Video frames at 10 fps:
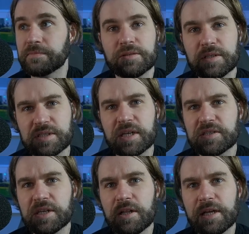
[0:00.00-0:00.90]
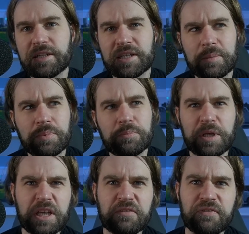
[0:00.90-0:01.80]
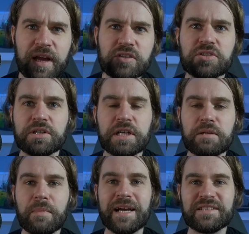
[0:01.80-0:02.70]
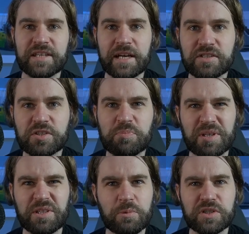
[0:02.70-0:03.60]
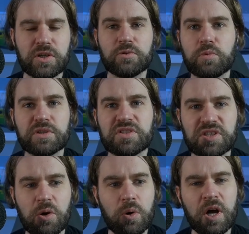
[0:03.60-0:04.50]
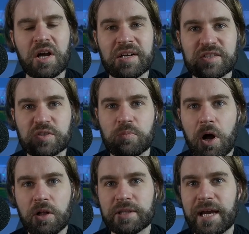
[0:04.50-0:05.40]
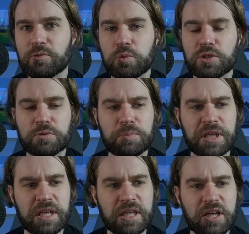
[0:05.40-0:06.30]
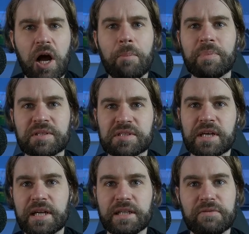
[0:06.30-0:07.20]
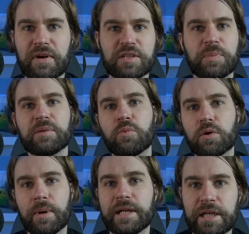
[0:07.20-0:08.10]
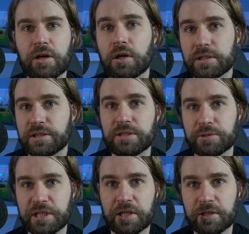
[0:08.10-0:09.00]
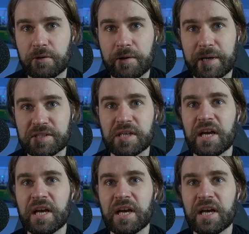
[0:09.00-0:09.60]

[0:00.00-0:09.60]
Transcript: The CSL ended up being faster in my tests, but the result was so small that would be compensated if I spent more money on the T300 RS,